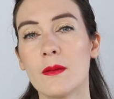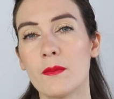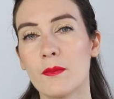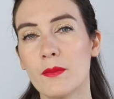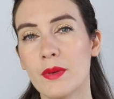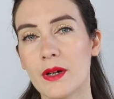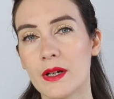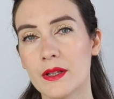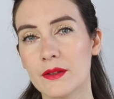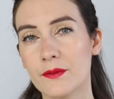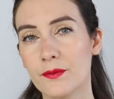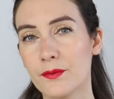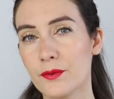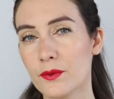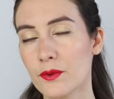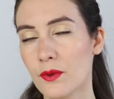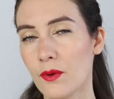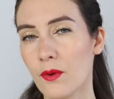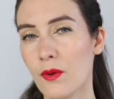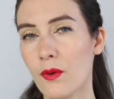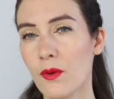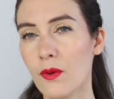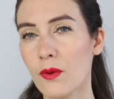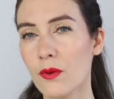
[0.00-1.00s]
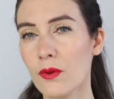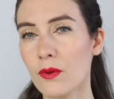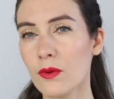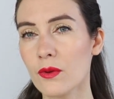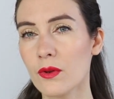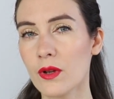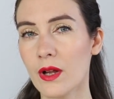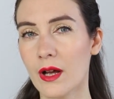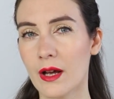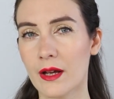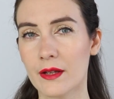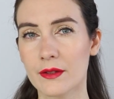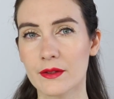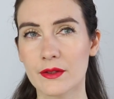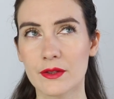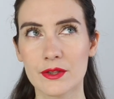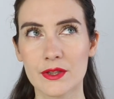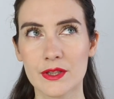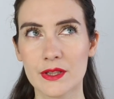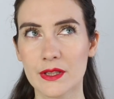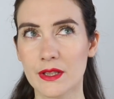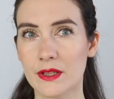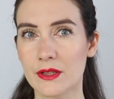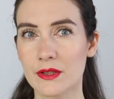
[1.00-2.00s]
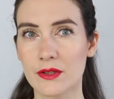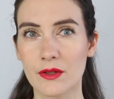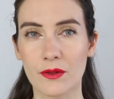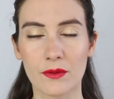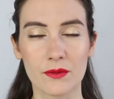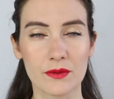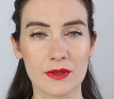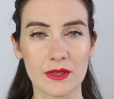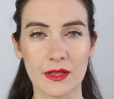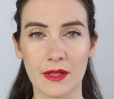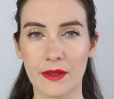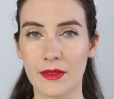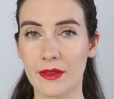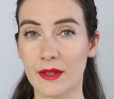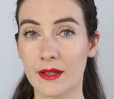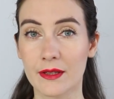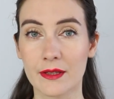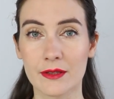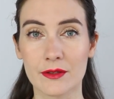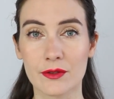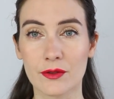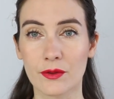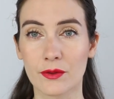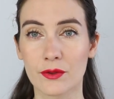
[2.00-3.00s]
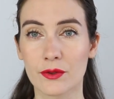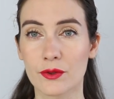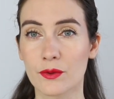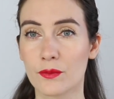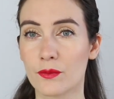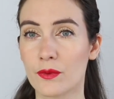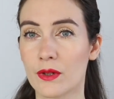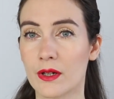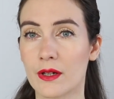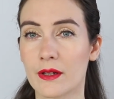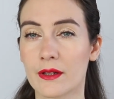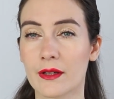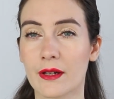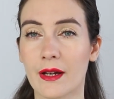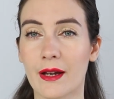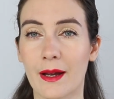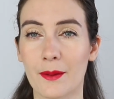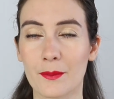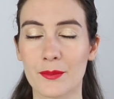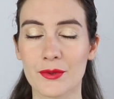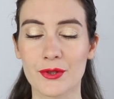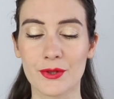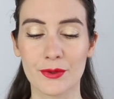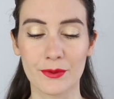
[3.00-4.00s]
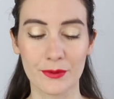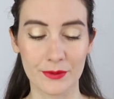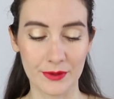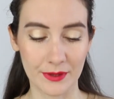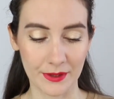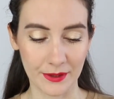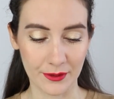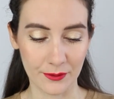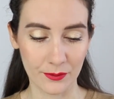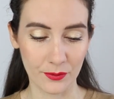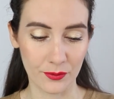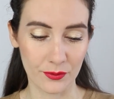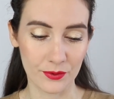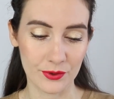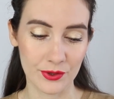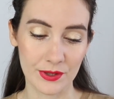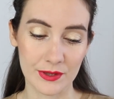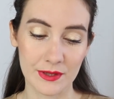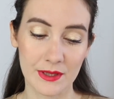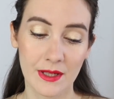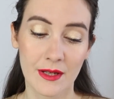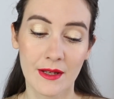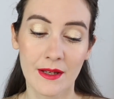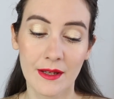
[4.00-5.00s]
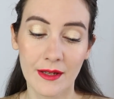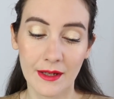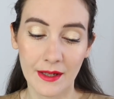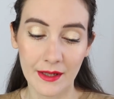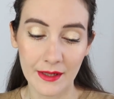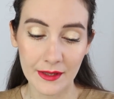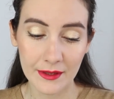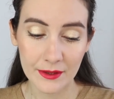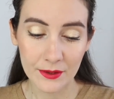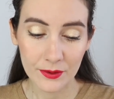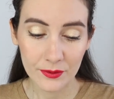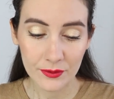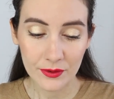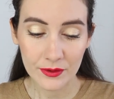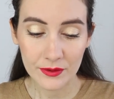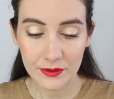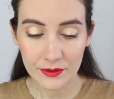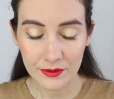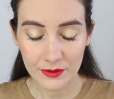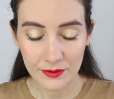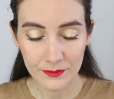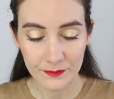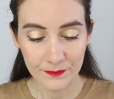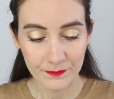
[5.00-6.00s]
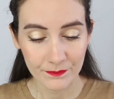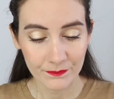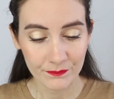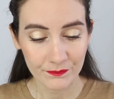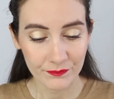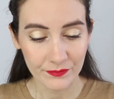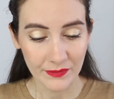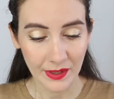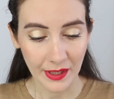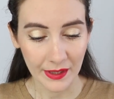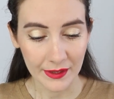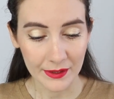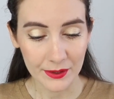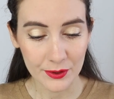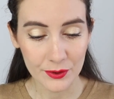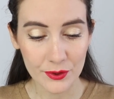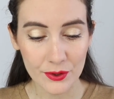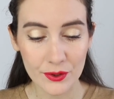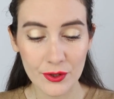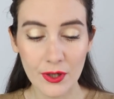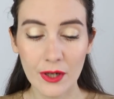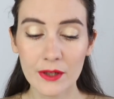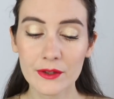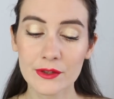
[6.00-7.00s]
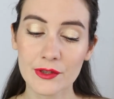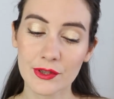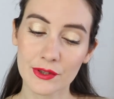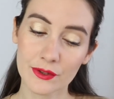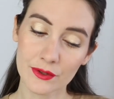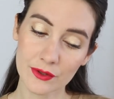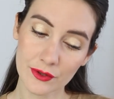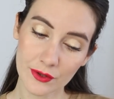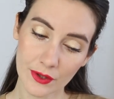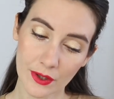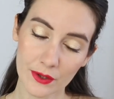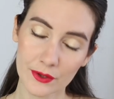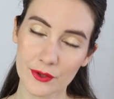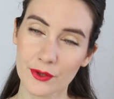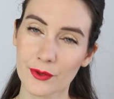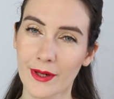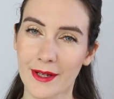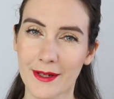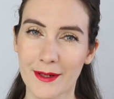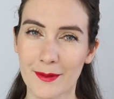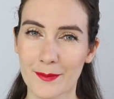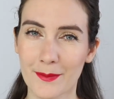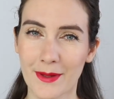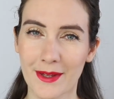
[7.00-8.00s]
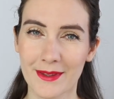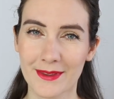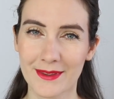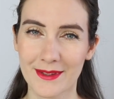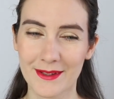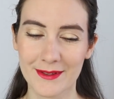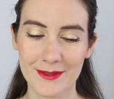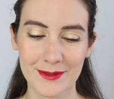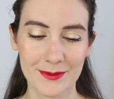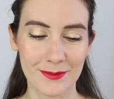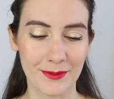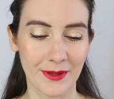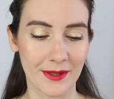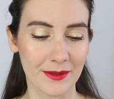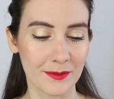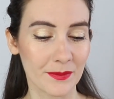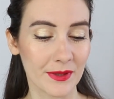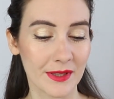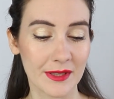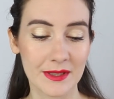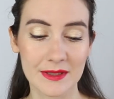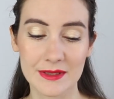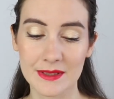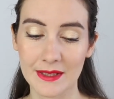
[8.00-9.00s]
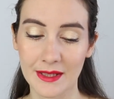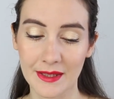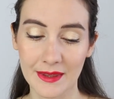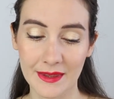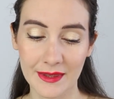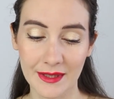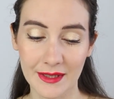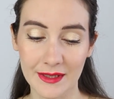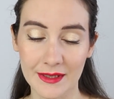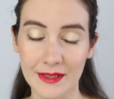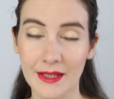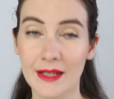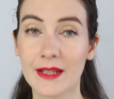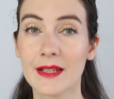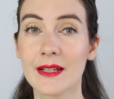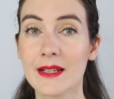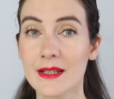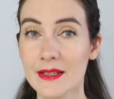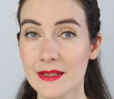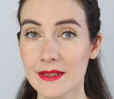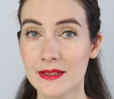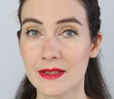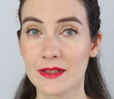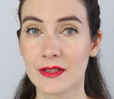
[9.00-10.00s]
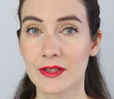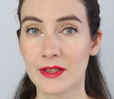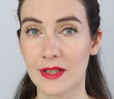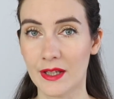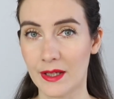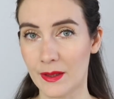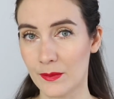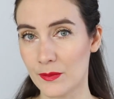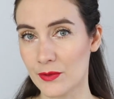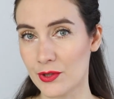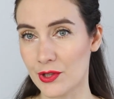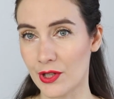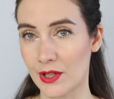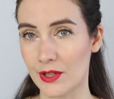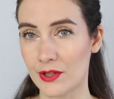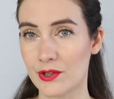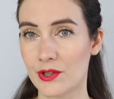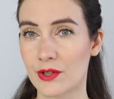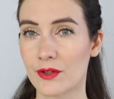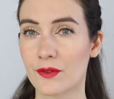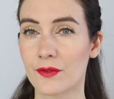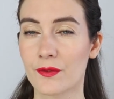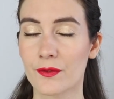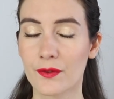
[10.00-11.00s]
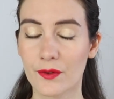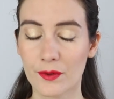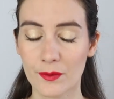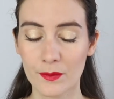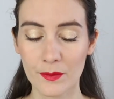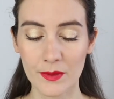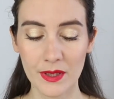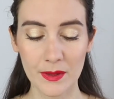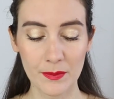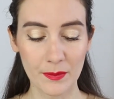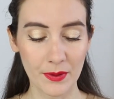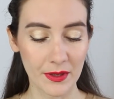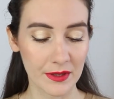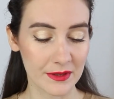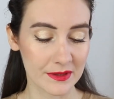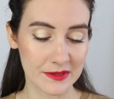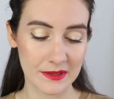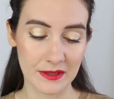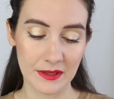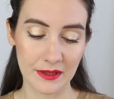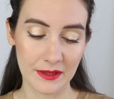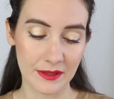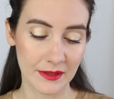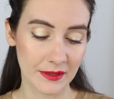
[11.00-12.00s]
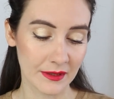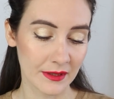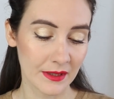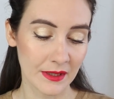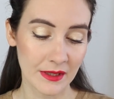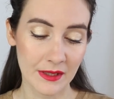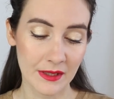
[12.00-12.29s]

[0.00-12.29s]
But for all other skin tones, I think it's going to work absolutely gorgeous. And I couldn't, I could not not recommend this one because I think it is a game changer. For me personally,